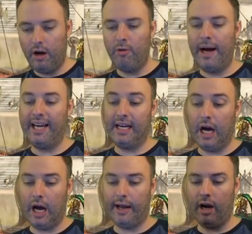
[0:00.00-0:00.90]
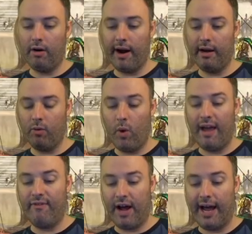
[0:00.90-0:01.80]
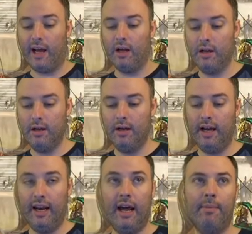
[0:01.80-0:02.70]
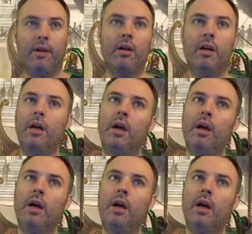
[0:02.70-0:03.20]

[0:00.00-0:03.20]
Oh my God. All right. Wi-Fi. Enable.